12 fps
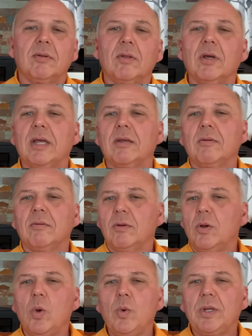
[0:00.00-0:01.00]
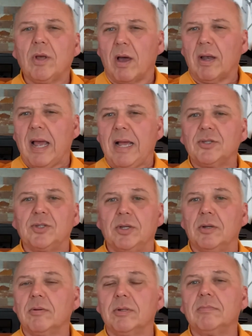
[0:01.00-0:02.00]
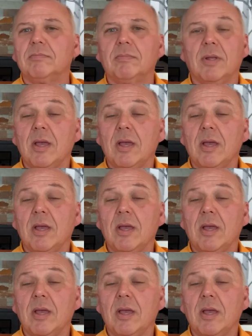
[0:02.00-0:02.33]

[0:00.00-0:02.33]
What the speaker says: look at who we taught last year and